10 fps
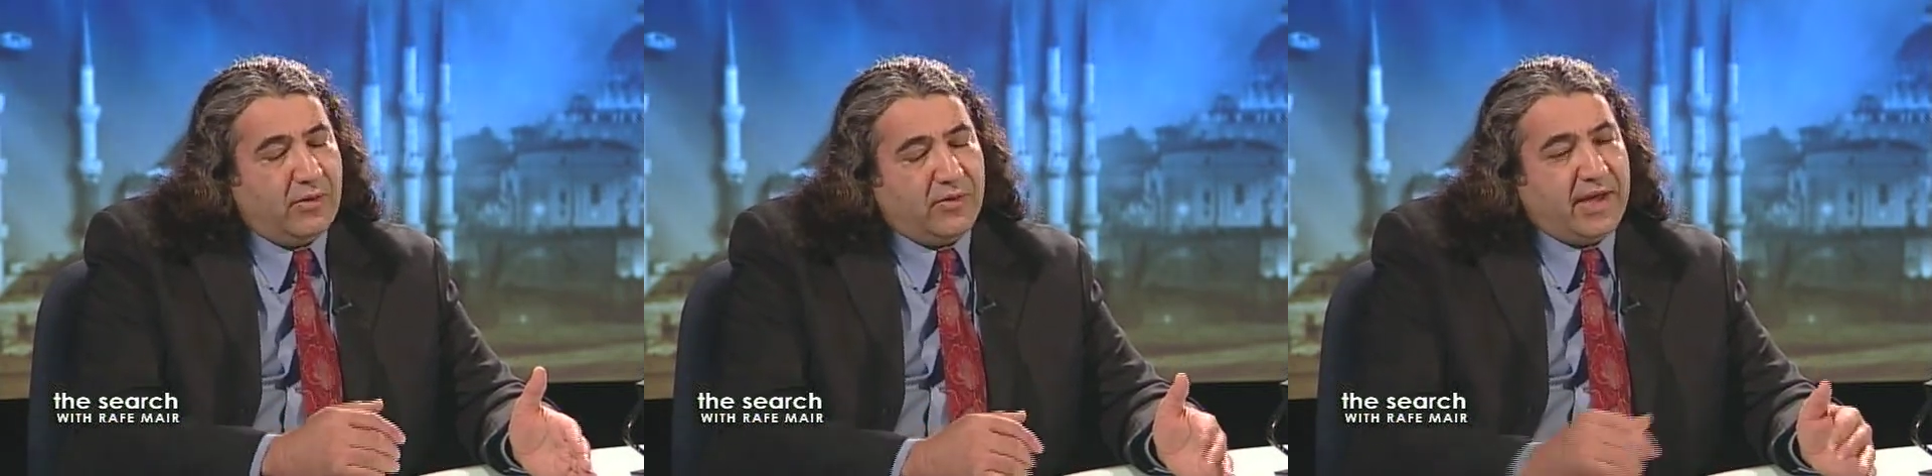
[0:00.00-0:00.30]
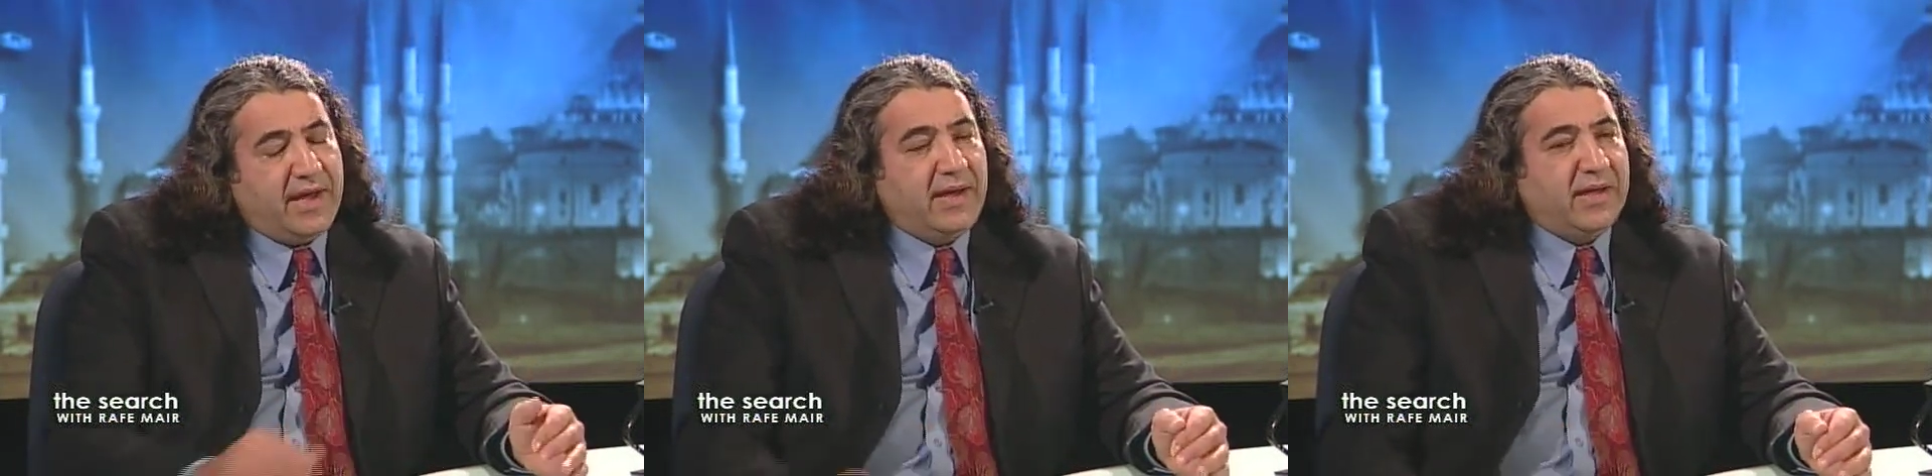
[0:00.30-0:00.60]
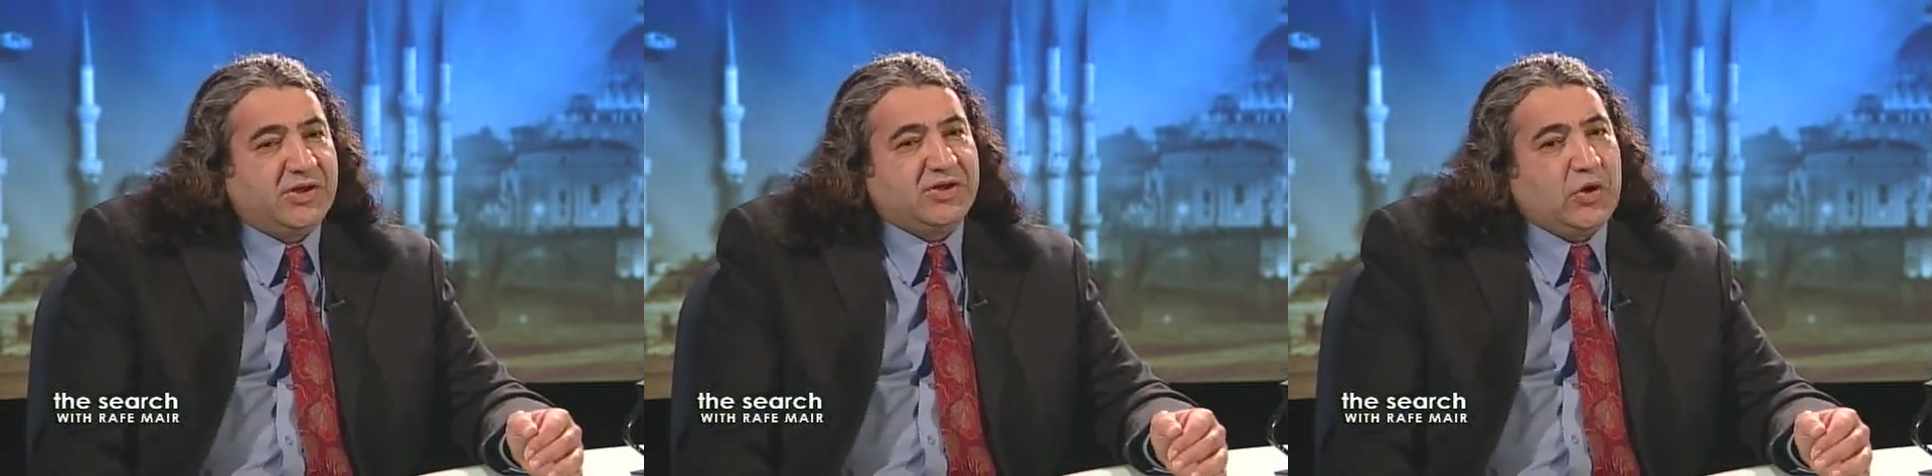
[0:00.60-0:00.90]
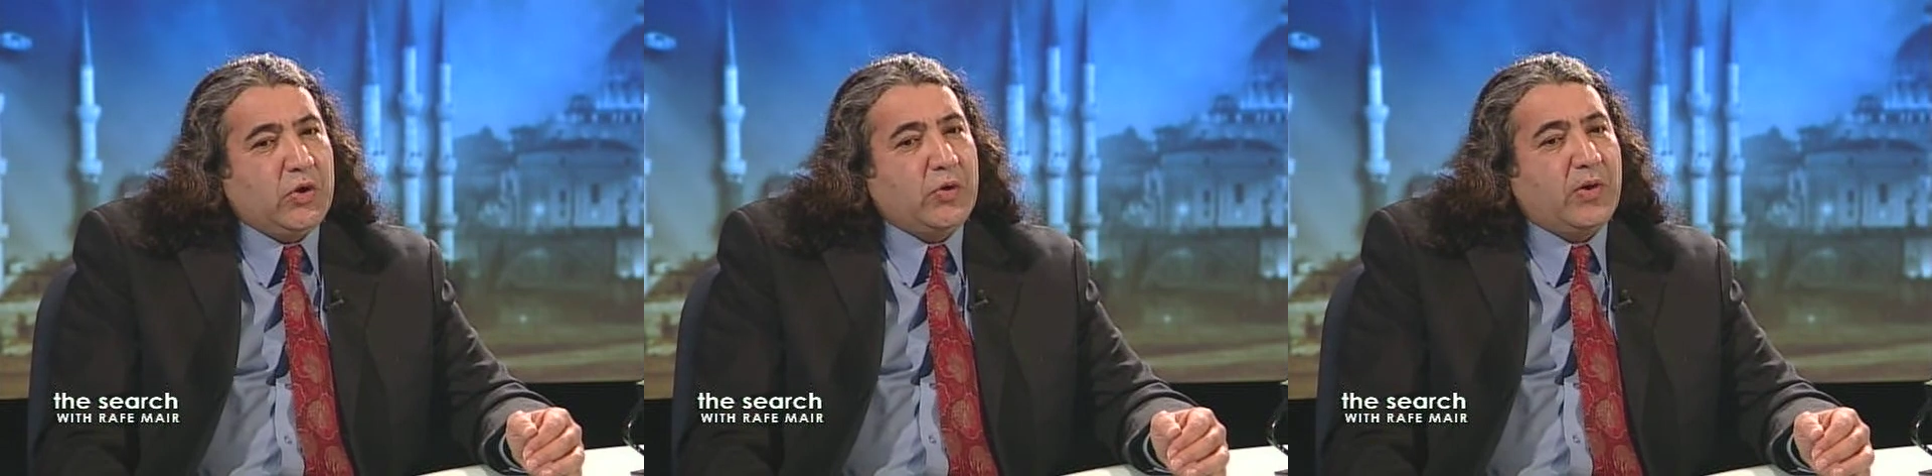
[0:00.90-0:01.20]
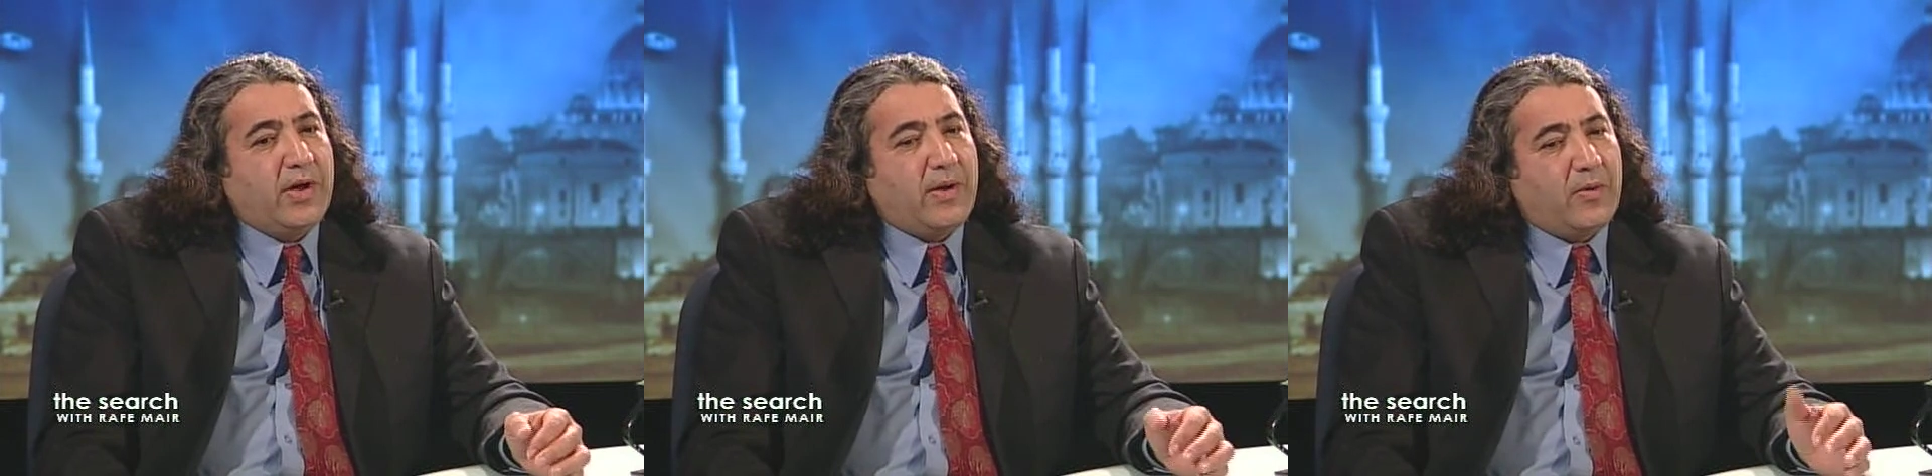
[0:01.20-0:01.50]
Okay? So
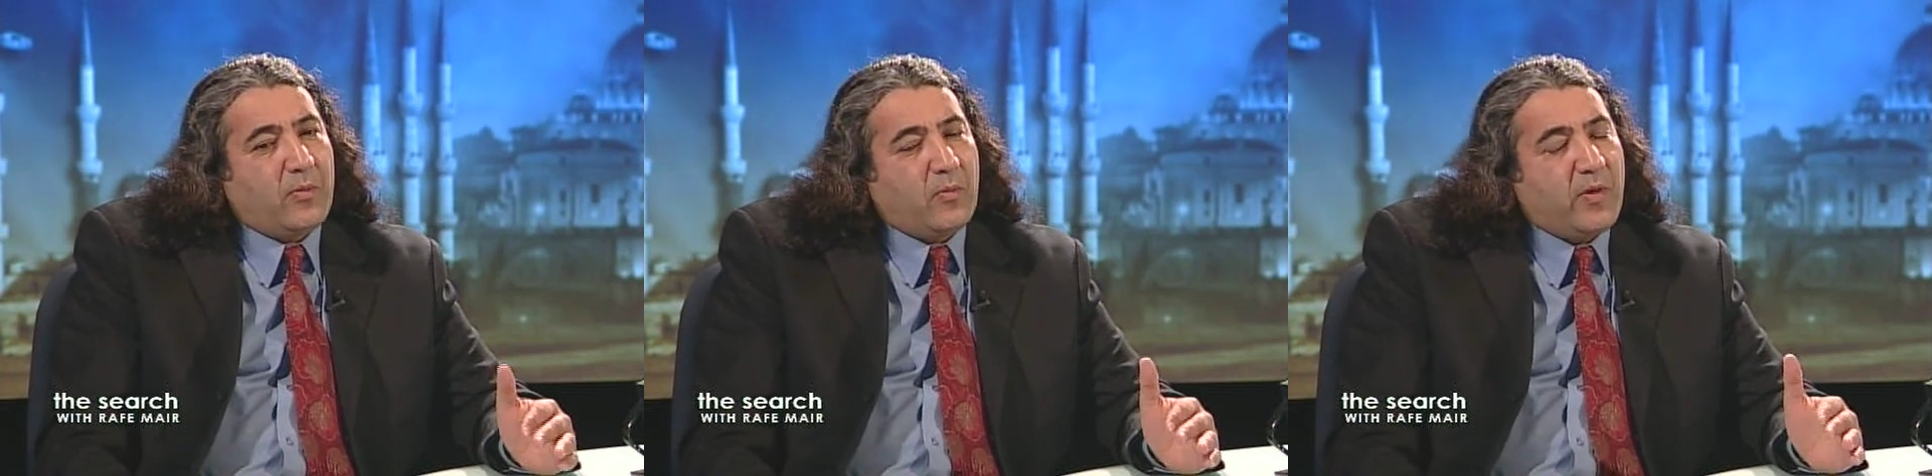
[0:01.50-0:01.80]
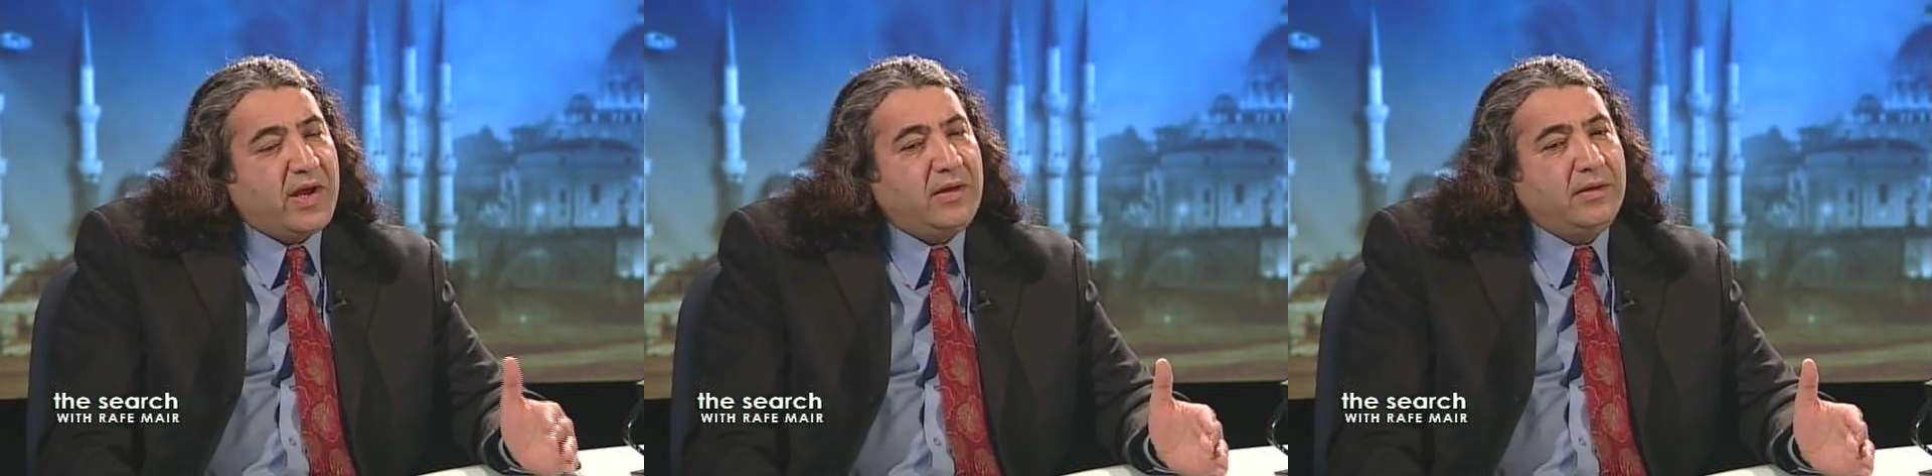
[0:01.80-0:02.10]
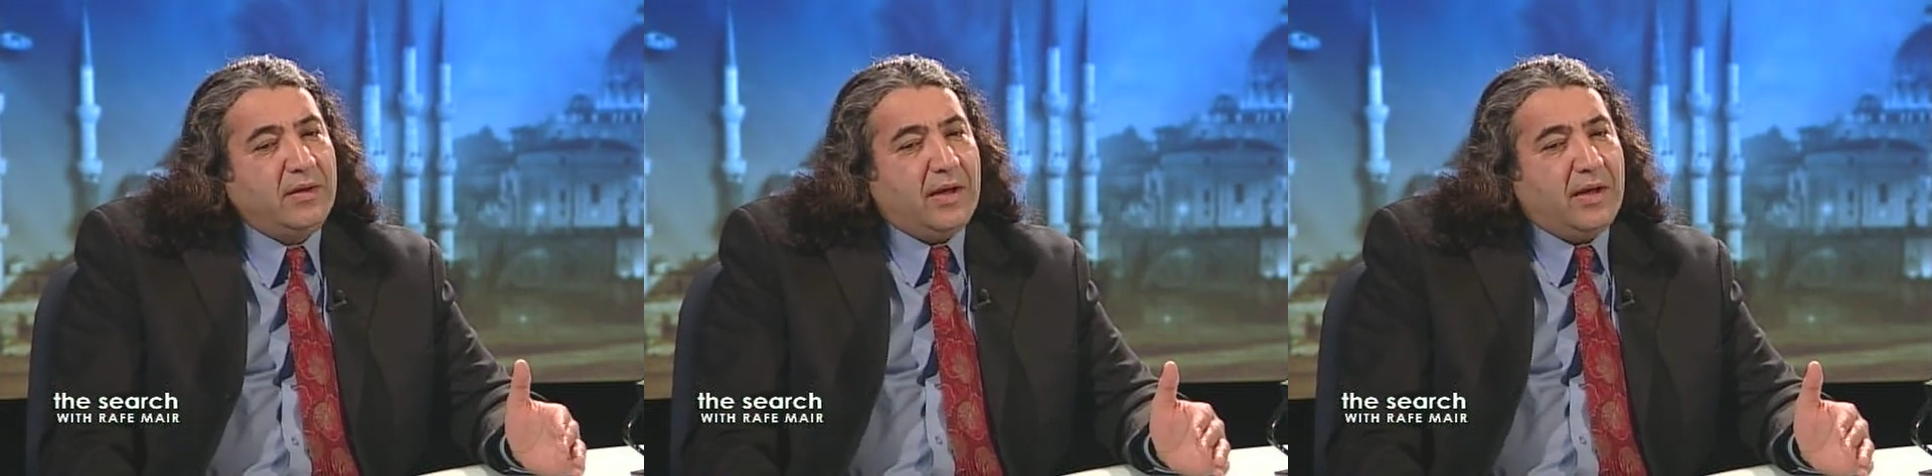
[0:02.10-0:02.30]
when